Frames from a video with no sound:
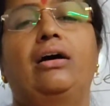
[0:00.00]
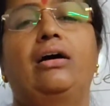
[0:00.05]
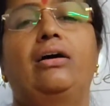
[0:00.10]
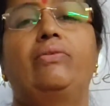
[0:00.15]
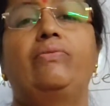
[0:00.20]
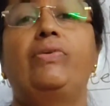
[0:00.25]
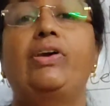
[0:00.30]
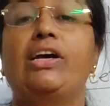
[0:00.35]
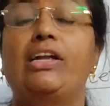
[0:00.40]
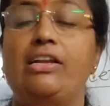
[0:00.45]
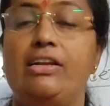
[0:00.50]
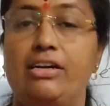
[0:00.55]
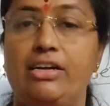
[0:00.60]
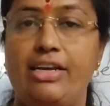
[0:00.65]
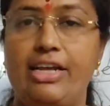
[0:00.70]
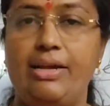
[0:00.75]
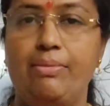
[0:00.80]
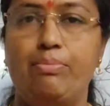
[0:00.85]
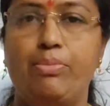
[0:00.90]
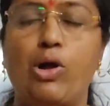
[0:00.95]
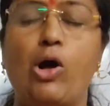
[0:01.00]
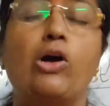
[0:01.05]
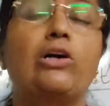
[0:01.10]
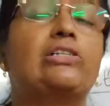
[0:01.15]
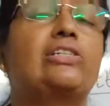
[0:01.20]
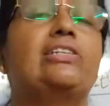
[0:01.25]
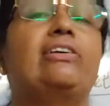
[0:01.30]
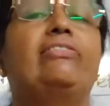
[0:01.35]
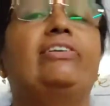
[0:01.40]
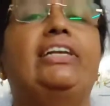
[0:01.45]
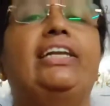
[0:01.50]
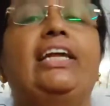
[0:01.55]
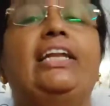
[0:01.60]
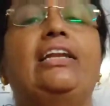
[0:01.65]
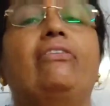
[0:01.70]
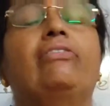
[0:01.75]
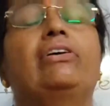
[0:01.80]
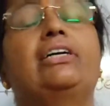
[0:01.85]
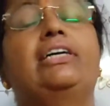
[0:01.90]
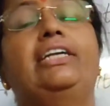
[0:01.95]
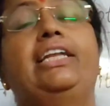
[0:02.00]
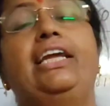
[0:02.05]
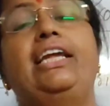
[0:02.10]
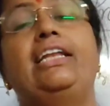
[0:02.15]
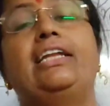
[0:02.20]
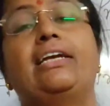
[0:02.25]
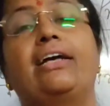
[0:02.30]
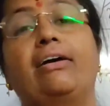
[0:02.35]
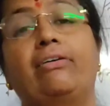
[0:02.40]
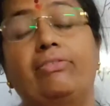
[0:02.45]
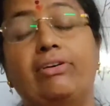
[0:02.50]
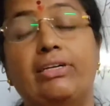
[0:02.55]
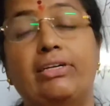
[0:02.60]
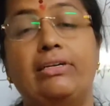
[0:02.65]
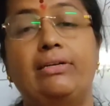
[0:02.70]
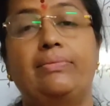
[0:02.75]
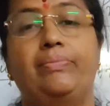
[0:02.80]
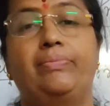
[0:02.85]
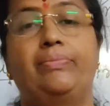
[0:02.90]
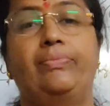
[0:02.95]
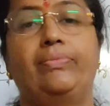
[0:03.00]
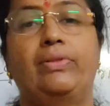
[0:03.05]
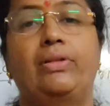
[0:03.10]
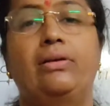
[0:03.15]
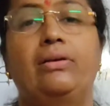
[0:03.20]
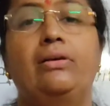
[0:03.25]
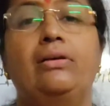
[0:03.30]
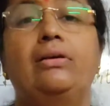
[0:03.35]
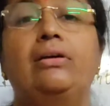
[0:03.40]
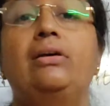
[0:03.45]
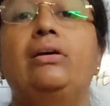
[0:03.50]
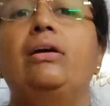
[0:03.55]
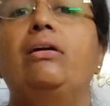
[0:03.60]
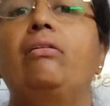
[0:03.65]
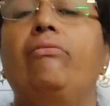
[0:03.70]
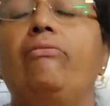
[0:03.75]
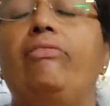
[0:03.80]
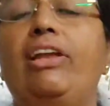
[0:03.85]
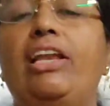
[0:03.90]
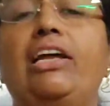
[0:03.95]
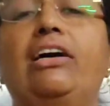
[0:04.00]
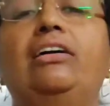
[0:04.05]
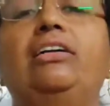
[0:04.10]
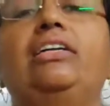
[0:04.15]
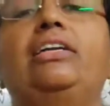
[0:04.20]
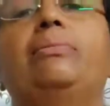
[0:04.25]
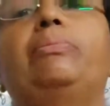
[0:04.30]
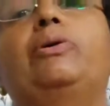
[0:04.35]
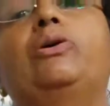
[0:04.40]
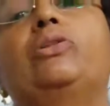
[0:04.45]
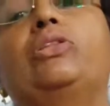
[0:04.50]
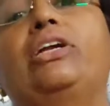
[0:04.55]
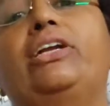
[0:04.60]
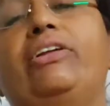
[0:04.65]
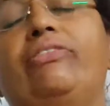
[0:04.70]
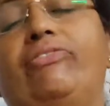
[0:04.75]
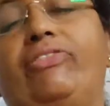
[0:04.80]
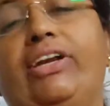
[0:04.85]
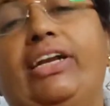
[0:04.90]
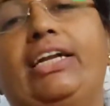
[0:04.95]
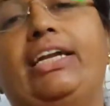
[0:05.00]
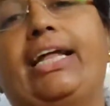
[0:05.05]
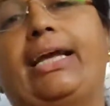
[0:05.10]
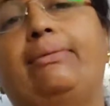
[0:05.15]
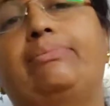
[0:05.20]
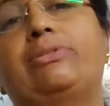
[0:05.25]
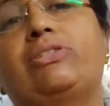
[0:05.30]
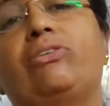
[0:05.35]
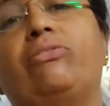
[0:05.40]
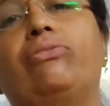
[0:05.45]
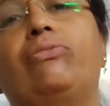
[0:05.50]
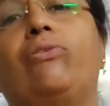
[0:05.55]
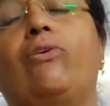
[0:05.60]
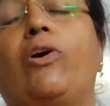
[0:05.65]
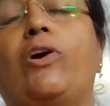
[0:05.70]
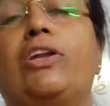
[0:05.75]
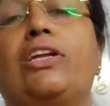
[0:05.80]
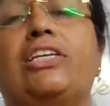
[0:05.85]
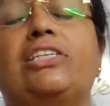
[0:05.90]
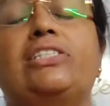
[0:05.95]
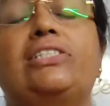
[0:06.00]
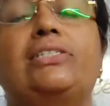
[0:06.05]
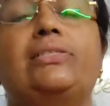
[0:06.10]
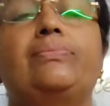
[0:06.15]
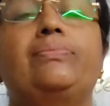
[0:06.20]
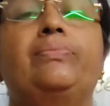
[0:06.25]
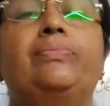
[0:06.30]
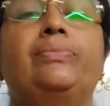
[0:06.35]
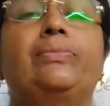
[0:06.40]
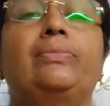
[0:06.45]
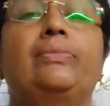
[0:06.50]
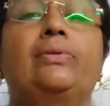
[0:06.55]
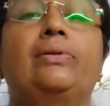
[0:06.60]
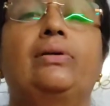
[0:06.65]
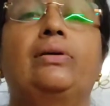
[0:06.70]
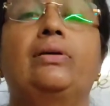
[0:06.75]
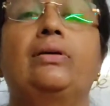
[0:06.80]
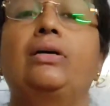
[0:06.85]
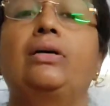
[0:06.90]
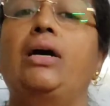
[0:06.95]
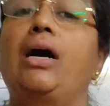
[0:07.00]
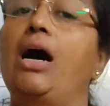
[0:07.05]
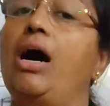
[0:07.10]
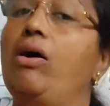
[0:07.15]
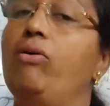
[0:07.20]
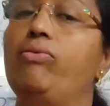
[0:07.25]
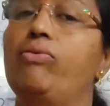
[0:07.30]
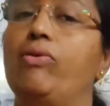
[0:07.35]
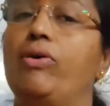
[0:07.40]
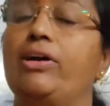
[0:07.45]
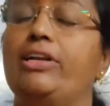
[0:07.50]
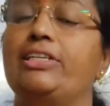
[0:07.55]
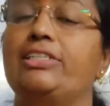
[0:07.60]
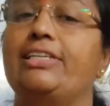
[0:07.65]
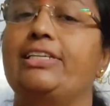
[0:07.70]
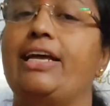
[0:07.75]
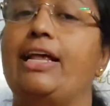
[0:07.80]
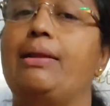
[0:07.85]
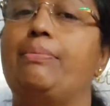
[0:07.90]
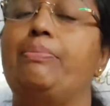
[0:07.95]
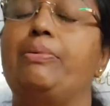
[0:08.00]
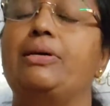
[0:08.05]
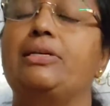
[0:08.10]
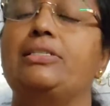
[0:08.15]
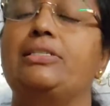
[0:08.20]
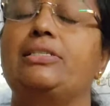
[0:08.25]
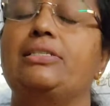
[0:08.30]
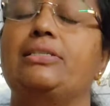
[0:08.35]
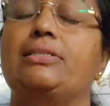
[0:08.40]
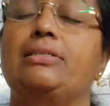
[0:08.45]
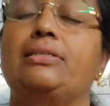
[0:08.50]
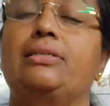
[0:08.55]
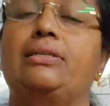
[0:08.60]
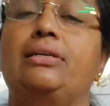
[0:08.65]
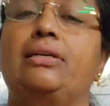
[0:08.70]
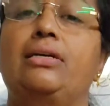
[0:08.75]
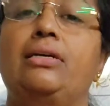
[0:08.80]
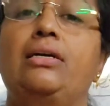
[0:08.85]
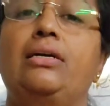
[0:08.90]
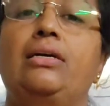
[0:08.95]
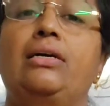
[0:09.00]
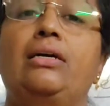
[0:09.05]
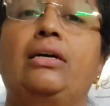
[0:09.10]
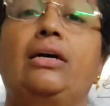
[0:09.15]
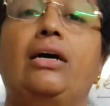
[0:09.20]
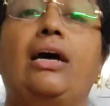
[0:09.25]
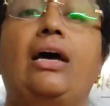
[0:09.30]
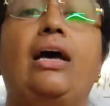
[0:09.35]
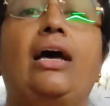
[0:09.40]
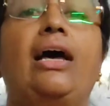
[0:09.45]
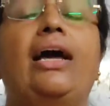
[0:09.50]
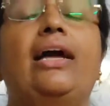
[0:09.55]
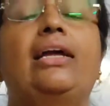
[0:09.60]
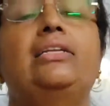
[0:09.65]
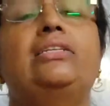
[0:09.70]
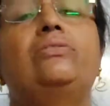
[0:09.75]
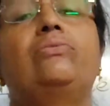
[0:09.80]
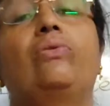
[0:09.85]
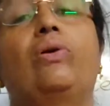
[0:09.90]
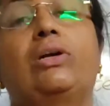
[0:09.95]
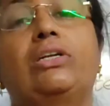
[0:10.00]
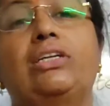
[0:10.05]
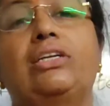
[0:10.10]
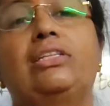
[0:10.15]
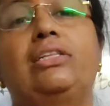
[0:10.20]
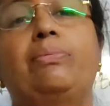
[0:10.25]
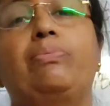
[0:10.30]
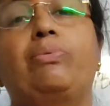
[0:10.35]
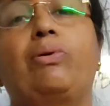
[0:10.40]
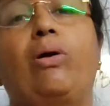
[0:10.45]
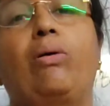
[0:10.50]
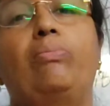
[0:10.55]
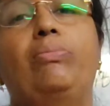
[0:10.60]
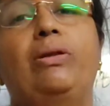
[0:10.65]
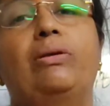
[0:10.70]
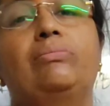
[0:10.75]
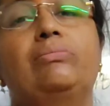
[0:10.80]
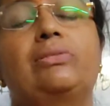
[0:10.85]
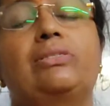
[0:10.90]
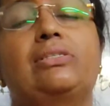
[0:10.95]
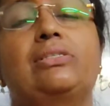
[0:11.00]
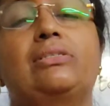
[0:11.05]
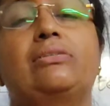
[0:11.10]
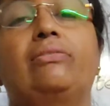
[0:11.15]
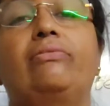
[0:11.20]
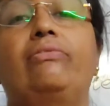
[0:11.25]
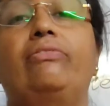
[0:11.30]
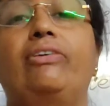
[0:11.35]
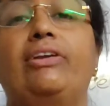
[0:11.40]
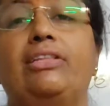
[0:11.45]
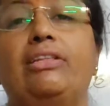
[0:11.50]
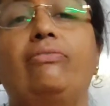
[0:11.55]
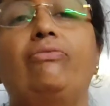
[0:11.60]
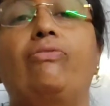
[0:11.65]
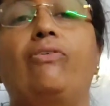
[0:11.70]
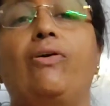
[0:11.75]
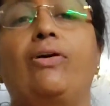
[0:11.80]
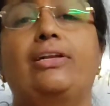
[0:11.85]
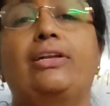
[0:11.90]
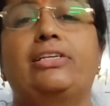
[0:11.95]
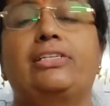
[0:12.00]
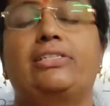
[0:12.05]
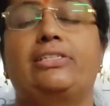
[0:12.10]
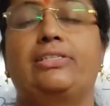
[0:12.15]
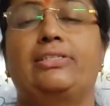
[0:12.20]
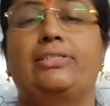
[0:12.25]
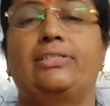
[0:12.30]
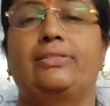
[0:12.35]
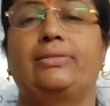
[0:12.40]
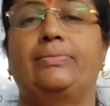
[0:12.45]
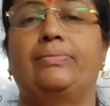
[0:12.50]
We are learning block 17, our green cover. We learned about the different types of forests, how forests help us, and what are the problems for the forests.